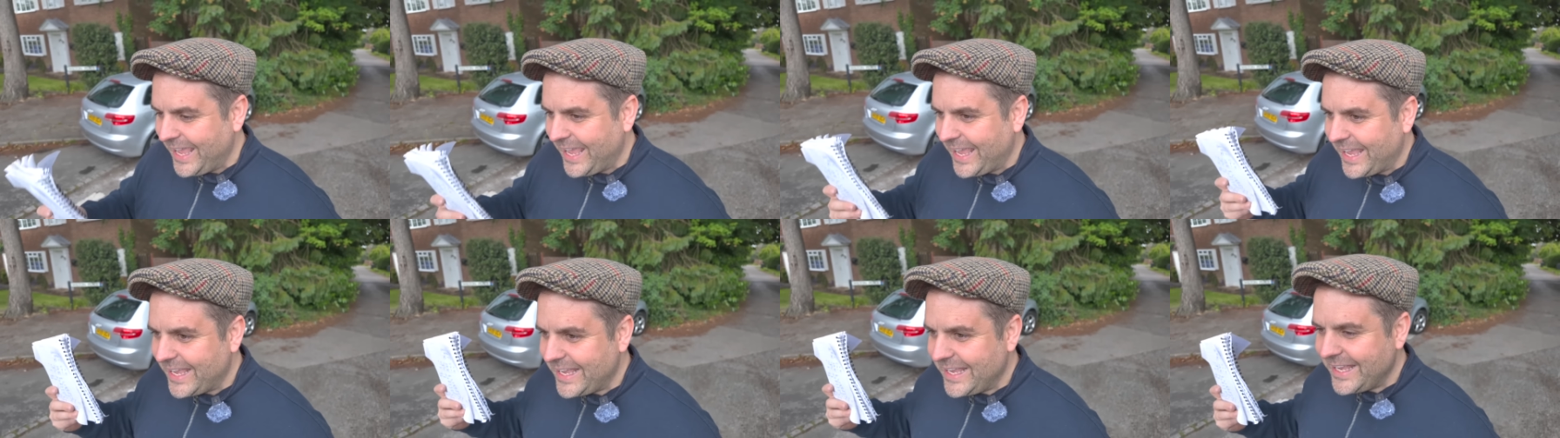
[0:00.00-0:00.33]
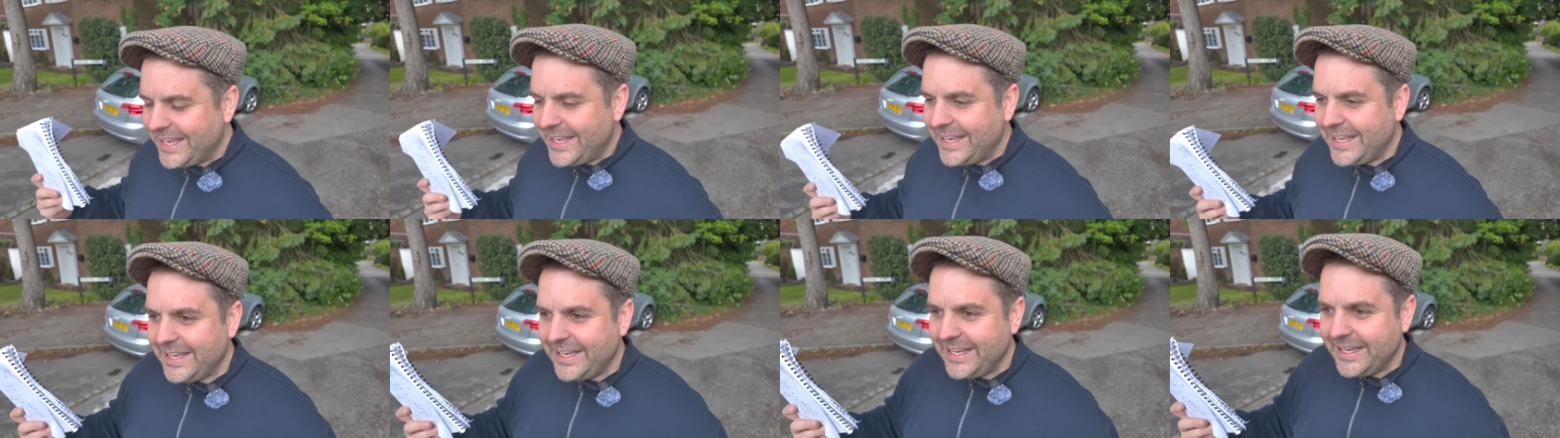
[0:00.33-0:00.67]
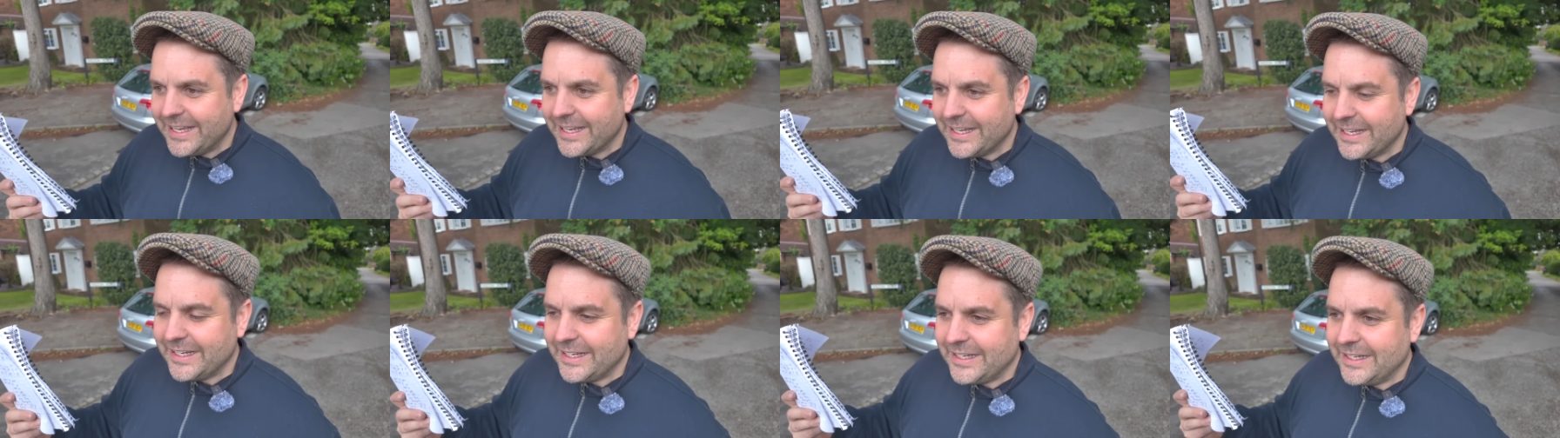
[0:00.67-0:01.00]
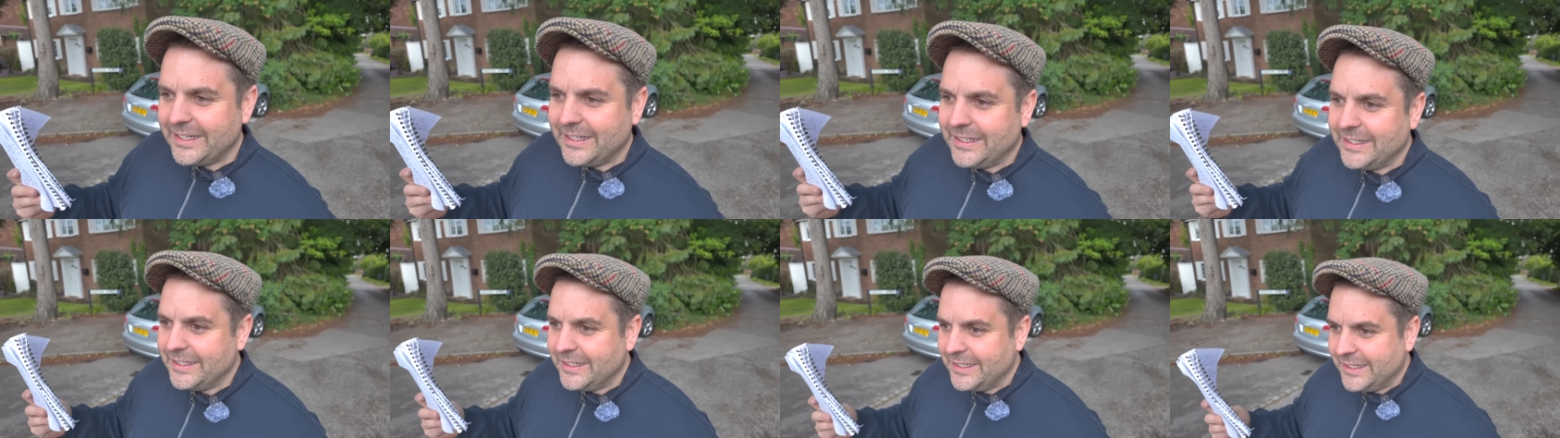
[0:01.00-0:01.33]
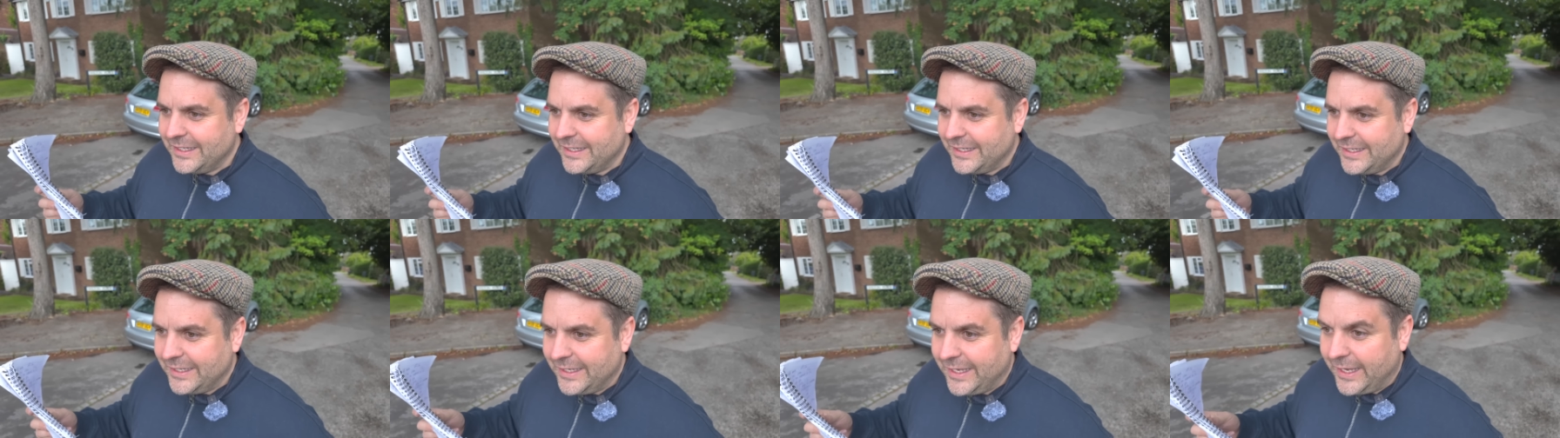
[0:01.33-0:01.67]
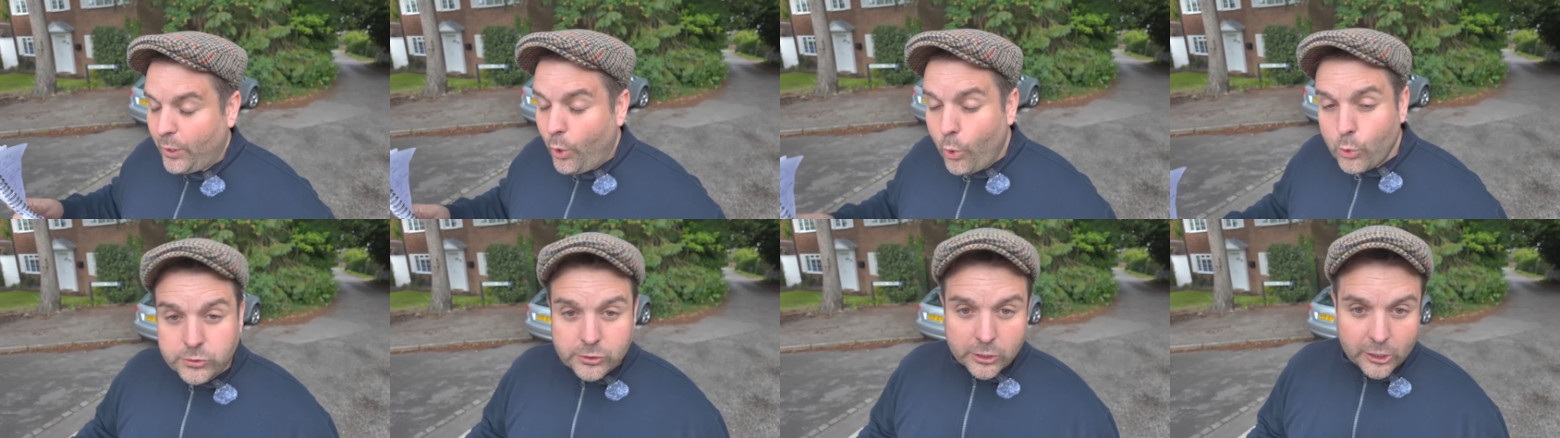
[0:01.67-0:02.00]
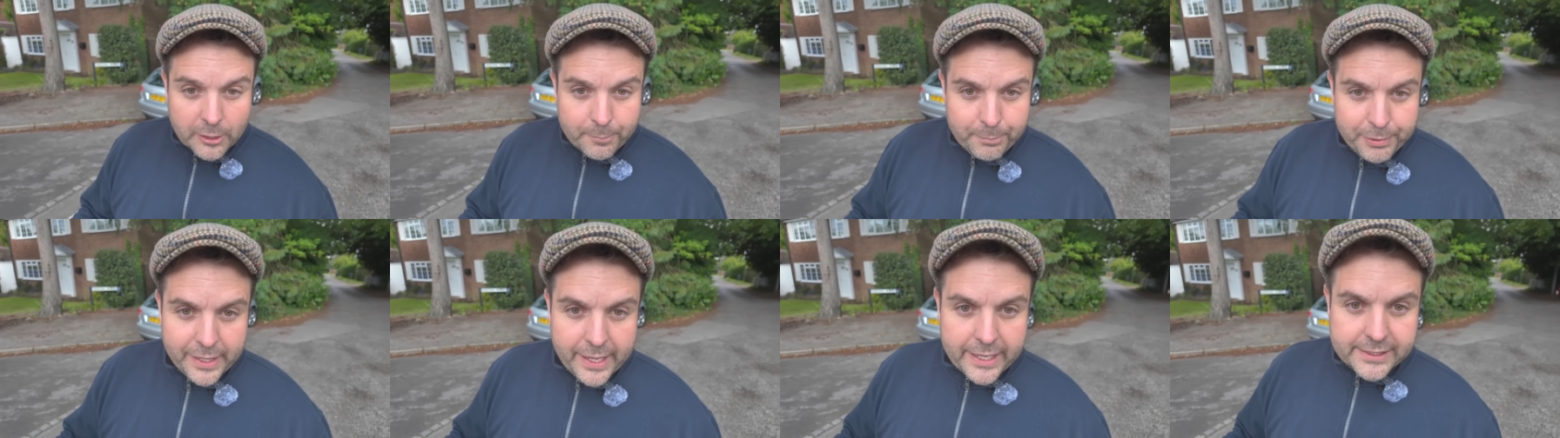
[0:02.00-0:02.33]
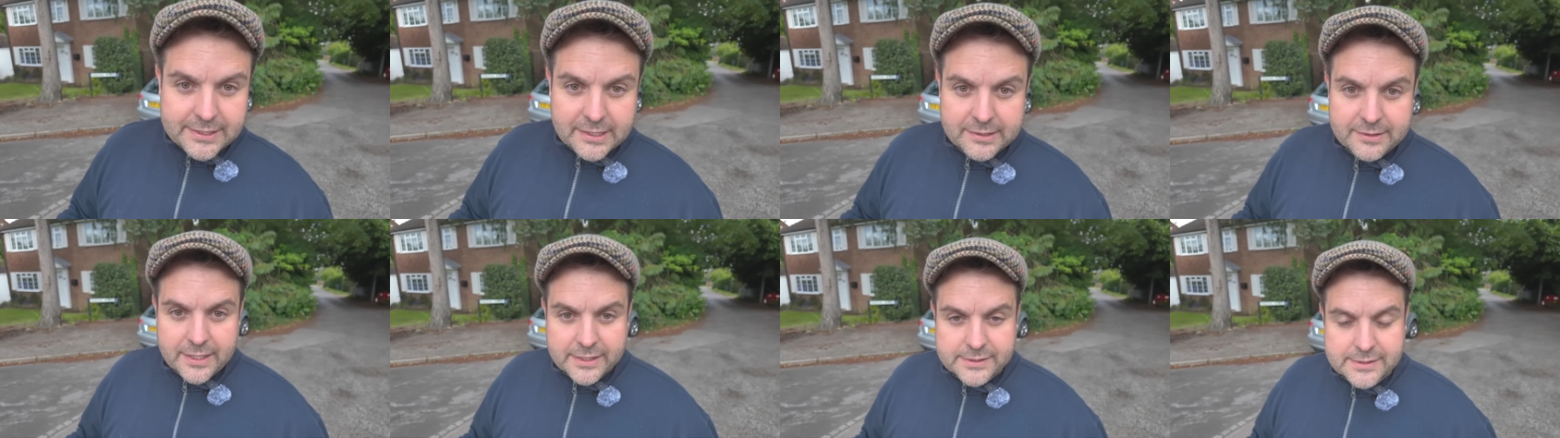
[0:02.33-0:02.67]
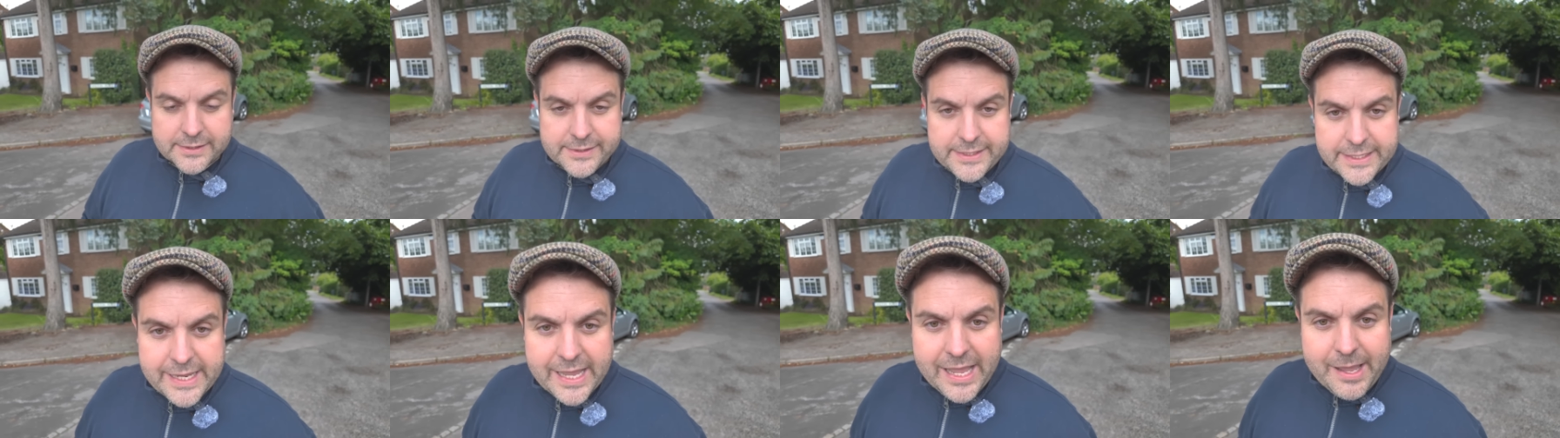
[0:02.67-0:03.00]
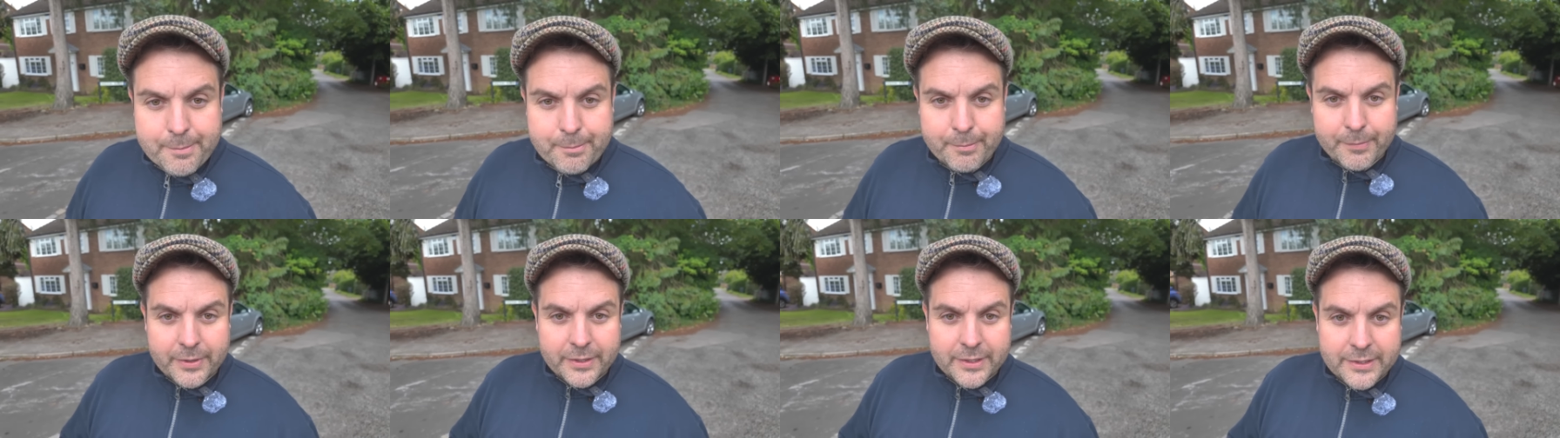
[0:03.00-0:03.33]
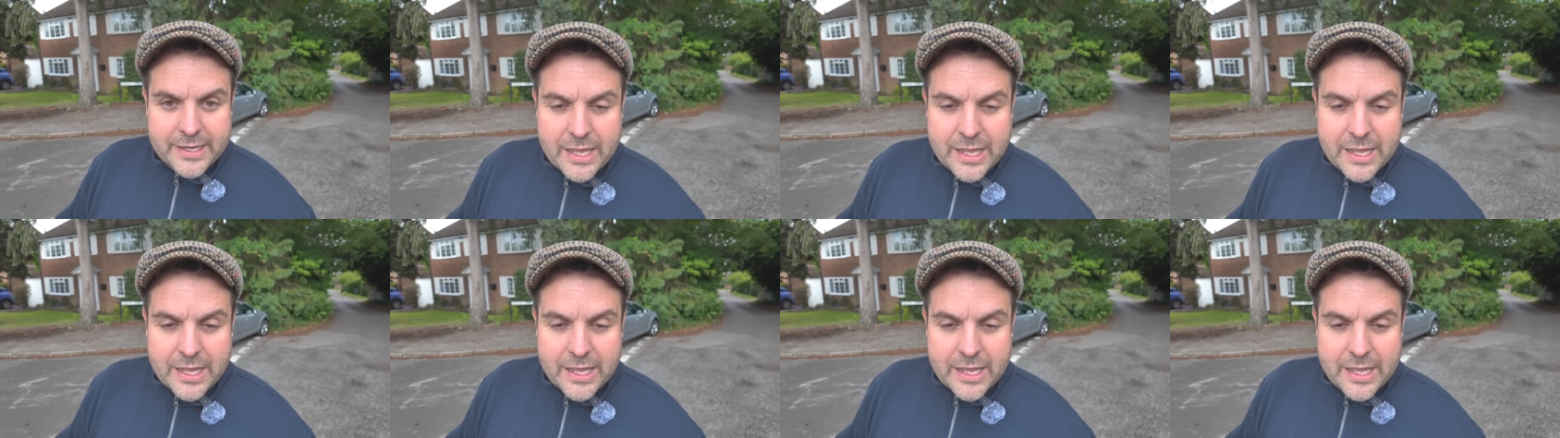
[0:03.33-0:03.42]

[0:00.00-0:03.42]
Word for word: He also can play as a, as a DM.